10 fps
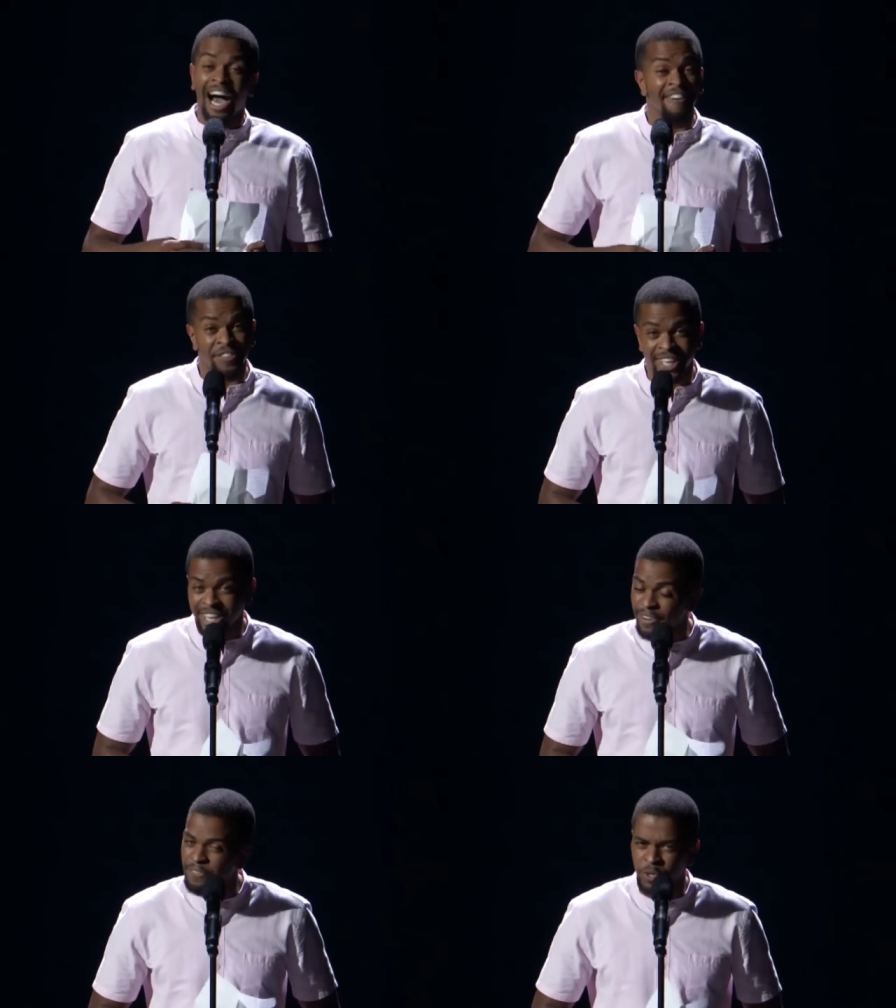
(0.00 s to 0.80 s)
I
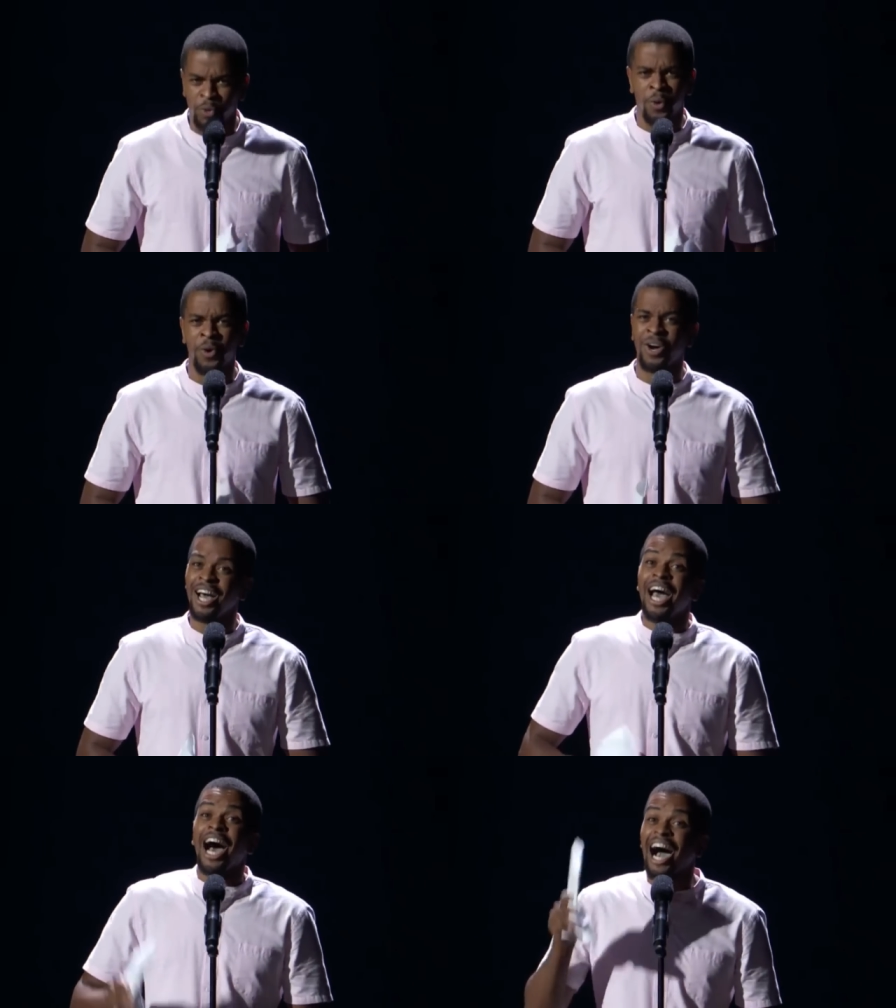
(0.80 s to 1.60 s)
forgive you.
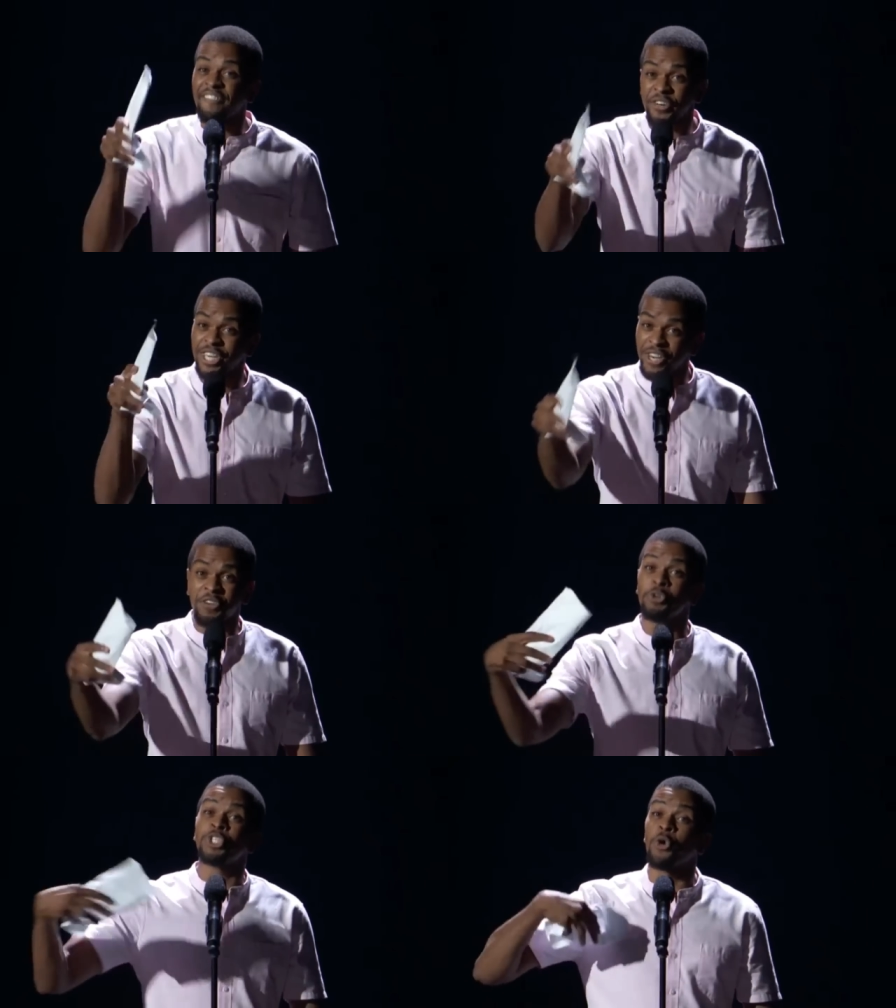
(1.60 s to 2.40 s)
I forgive
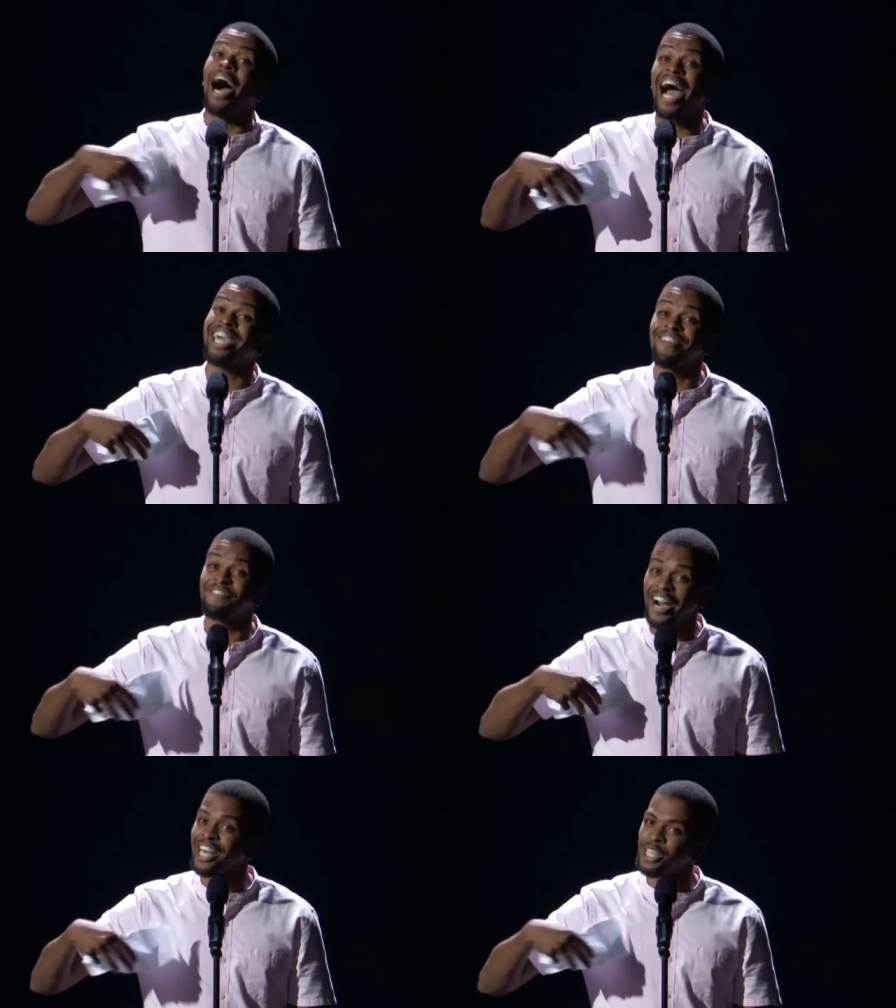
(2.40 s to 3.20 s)
you so I
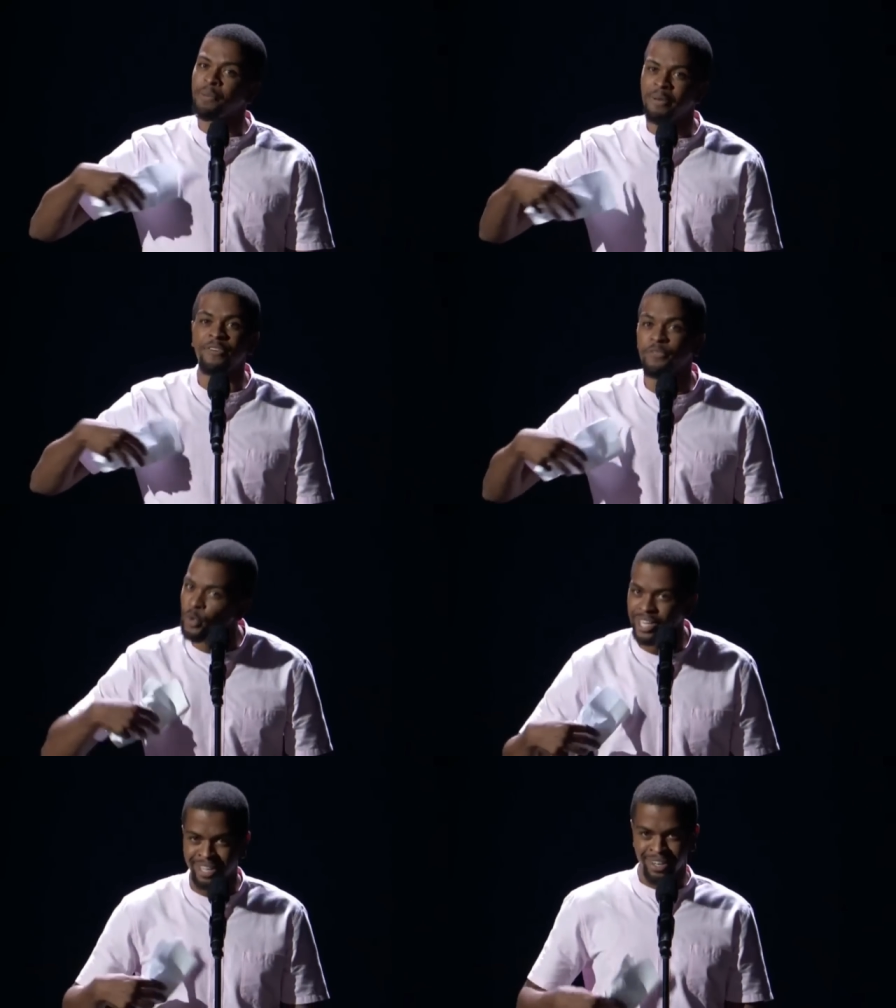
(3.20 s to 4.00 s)
can finally be
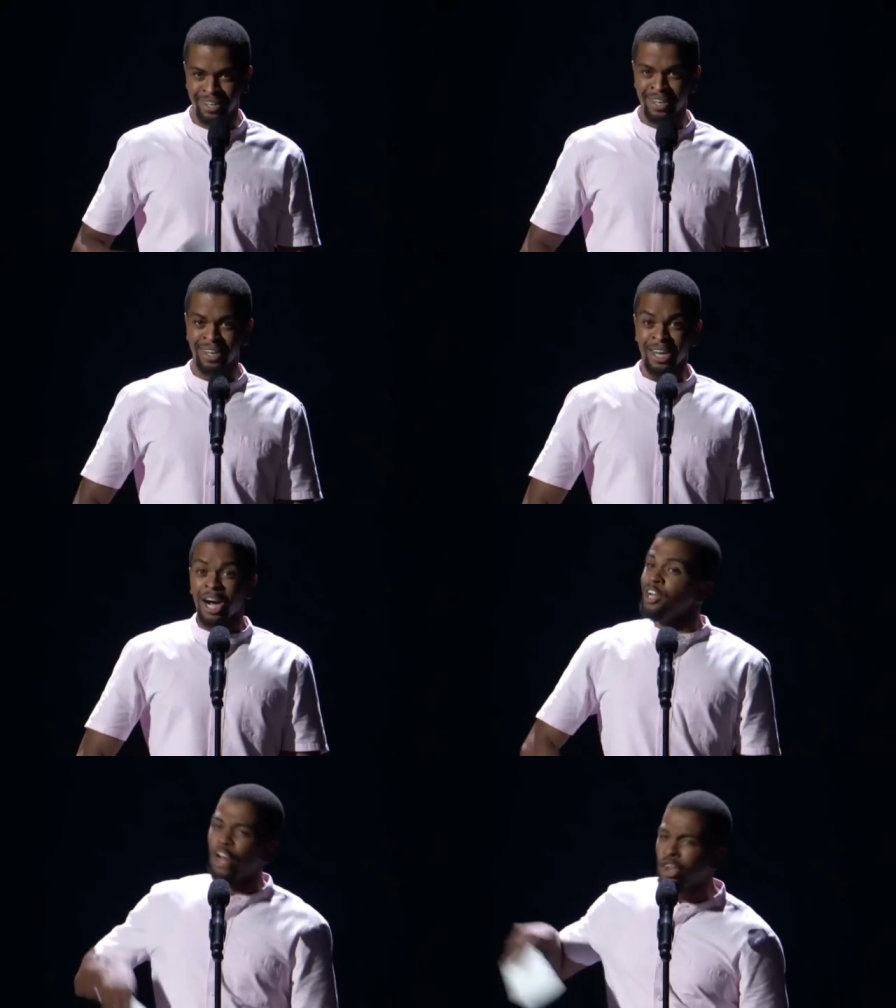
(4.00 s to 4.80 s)
free.
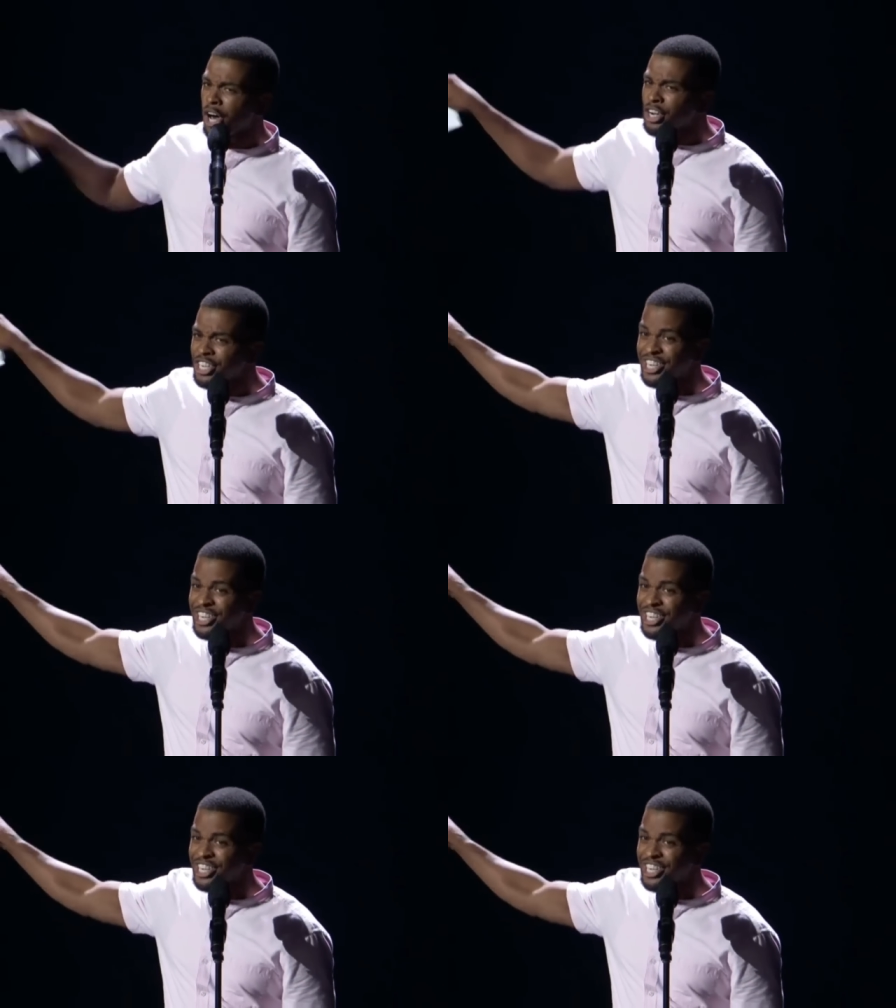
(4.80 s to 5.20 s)
No longer